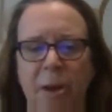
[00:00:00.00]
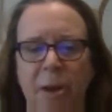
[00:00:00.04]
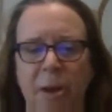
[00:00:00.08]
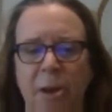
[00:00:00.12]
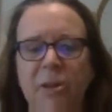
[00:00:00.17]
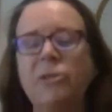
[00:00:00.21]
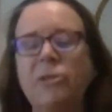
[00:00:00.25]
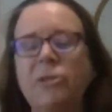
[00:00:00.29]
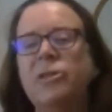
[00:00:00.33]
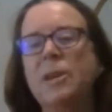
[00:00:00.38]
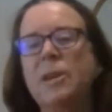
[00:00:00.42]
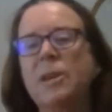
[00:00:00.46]

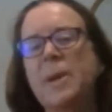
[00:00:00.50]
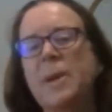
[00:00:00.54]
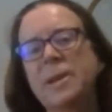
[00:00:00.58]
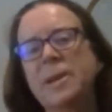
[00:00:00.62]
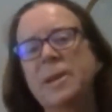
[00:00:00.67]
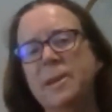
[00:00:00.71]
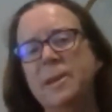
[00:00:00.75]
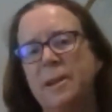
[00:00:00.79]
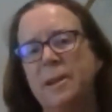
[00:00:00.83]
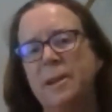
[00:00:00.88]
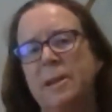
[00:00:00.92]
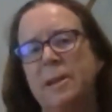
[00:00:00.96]
She
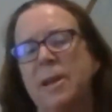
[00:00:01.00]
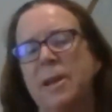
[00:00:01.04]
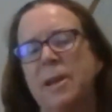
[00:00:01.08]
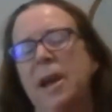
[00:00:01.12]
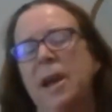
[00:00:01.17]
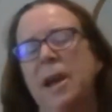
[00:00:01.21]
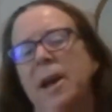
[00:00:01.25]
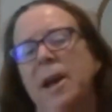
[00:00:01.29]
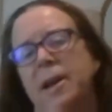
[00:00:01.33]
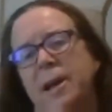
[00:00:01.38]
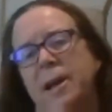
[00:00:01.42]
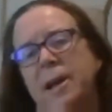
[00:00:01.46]
basically
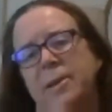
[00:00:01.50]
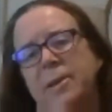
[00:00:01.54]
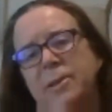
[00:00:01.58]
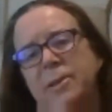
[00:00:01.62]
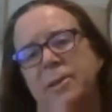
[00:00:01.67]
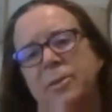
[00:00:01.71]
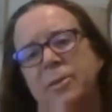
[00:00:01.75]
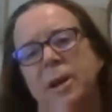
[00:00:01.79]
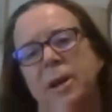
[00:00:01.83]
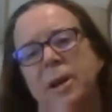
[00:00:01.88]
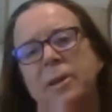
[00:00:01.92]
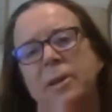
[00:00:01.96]
had a
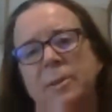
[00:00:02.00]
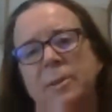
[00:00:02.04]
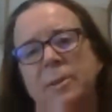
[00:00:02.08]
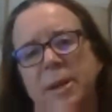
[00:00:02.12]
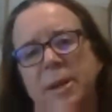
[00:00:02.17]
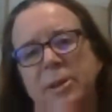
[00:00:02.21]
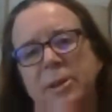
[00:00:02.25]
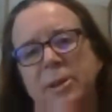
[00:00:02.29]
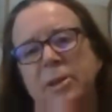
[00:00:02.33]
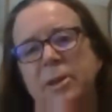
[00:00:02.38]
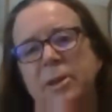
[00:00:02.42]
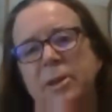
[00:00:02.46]

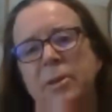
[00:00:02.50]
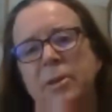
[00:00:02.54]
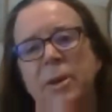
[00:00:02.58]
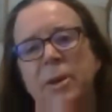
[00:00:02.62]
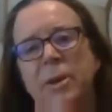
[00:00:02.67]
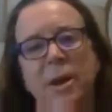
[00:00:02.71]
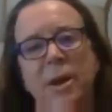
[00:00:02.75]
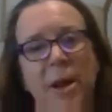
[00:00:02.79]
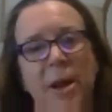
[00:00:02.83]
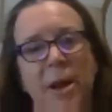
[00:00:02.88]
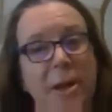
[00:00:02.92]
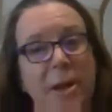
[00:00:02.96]
hysterectomy too,
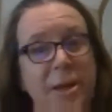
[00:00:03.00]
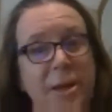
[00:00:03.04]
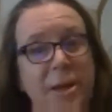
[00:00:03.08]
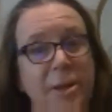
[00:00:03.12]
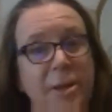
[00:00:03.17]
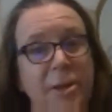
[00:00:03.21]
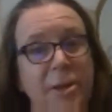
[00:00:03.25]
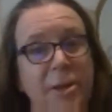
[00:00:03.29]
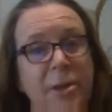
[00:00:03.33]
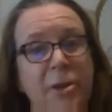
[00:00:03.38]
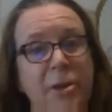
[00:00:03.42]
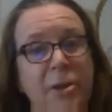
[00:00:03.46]
and I did
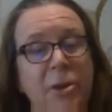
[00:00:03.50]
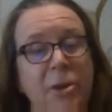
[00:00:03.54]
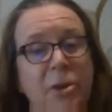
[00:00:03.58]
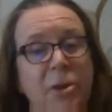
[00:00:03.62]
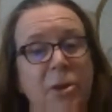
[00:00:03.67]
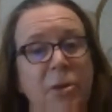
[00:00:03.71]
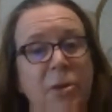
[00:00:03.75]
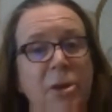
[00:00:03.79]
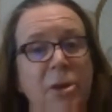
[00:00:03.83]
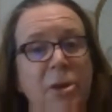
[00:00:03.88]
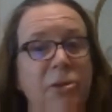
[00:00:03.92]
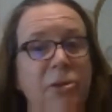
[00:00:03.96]

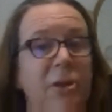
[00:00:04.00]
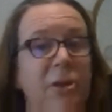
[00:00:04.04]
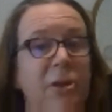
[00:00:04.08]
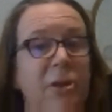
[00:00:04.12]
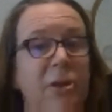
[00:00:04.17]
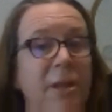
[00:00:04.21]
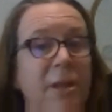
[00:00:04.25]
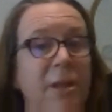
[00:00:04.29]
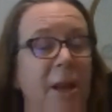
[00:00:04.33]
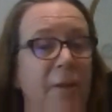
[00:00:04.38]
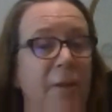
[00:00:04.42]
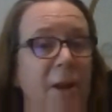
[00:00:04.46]
too, and she
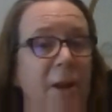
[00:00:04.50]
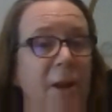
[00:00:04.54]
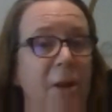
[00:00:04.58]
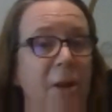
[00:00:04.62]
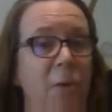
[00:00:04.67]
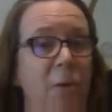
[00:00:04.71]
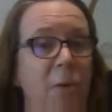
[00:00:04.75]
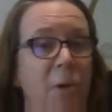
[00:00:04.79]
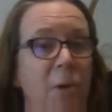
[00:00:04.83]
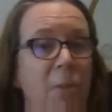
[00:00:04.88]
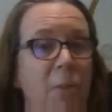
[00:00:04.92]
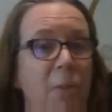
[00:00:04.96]
didn't have any
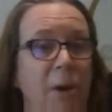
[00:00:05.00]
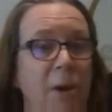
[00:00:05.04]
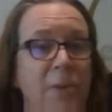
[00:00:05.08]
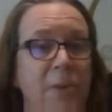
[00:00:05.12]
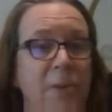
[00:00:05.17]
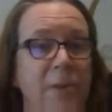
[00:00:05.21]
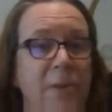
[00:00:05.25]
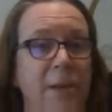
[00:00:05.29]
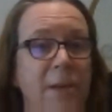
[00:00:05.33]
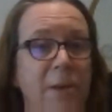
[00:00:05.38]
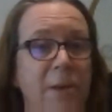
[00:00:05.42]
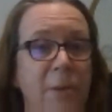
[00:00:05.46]

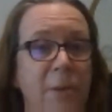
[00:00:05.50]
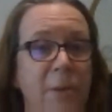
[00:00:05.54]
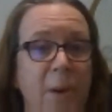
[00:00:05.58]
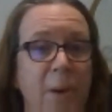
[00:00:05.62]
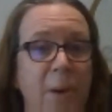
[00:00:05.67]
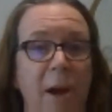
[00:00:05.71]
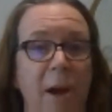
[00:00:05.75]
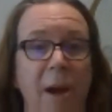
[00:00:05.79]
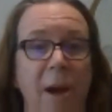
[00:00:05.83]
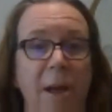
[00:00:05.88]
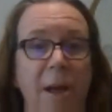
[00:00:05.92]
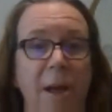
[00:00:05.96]
hormones in her
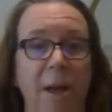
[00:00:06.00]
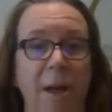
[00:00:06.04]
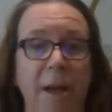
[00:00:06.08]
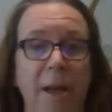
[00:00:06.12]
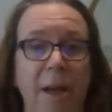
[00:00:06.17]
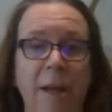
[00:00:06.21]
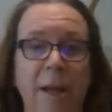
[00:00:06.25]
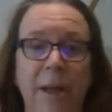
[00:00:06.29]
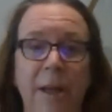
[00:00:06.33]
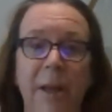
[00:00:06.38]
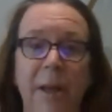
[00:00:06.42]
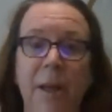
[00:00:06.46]

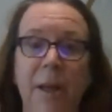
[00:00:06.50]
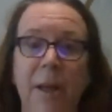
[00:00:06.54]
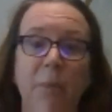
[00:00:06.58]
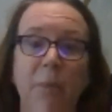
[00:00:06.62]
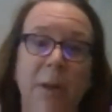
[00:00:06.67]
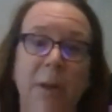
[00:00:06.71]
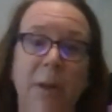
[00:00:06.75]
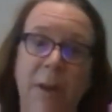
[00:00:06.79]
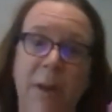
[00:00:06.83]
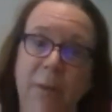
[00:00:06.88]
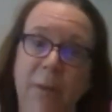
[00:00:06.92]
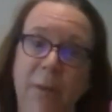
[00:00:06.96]
body, and I
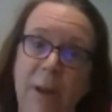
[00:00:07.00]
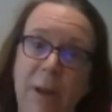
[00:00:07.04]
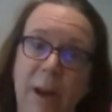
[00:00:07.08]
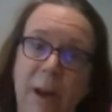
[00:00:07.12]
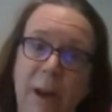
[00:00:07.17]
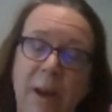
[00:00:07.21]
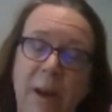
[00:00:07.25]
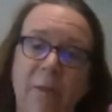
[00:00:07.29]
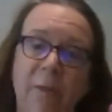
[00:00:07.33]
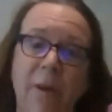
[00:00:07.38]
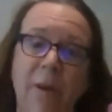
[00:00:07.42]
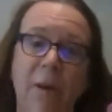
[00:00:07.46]
believe a
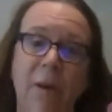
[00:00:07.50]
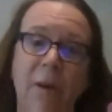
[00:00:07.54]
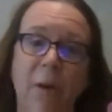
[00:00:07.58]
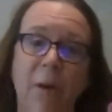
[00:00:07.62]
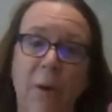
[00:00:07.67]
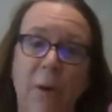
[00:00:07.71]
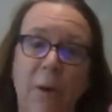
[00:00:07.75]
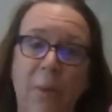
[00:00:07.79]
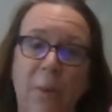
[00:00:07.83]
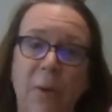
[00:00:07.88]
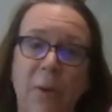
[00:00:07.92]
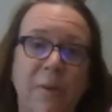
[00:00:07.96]
lot of our
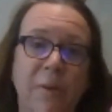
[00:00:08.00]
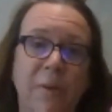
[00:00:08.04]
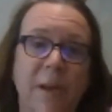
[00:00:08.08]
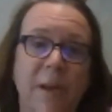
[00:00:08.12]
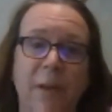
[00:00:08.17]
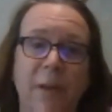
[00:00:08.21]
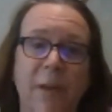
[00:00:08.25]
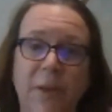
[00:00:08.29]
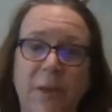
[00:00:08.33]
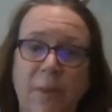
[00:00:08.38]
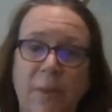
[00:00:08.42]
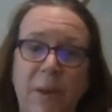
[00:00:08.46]
hormones
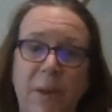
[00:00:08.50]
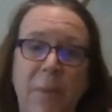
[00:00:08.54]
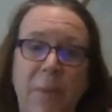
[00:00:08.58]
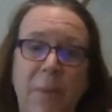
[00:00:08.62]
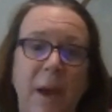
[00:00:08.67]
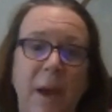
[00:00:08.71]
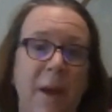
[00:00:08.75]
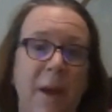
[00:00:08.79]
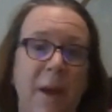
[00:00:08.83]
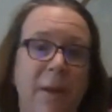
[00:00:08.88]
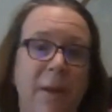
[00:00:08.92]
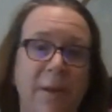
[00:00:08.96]
have to be
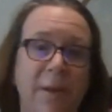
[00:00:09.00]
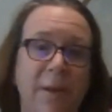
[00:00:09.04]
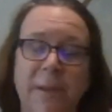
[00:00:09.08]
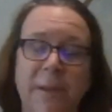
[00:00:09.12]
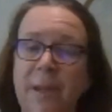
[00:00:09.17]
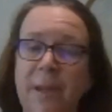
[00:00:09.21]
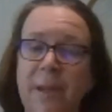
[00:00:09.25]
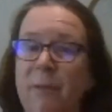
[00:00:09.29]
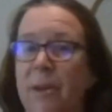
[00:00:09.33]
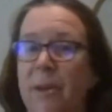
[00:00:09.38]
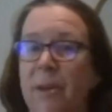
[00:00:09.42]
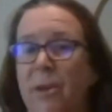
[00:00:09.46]
balanced
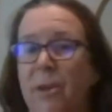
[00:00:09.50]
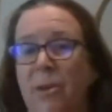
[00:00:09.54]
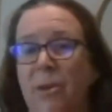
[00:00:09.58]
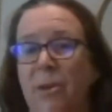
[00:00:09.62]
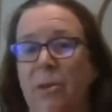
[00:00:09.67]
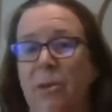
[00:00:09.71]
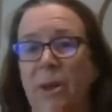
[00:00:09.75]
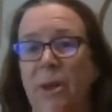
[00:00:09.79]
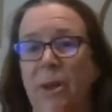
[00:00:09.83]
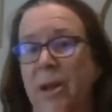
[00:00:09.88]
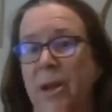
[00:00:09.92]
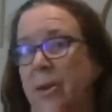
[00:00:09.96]
even in
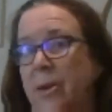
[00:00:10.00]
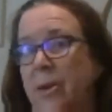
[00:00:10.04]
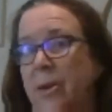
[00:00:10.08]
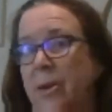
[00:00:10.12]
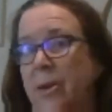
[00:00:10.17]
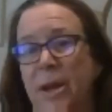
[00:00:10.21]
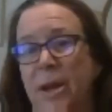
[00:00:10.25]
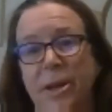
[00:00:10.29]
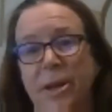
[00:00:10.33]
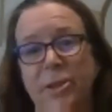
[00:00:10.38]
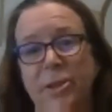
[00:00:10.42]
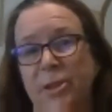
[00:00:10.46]
our
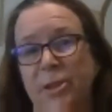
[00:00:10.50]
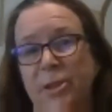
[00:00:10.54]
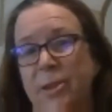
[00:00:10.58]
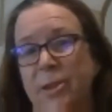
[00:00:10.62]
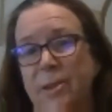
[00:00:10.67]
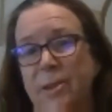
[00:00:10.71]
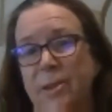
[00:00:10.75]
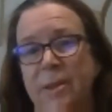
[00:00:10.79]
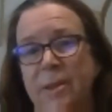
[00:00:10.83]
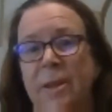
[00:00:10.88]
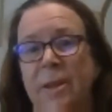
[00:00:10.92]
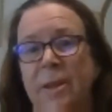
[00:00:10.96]
later
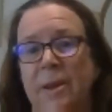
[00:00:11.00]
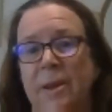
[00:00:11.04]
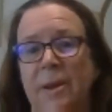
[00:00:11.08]
ages.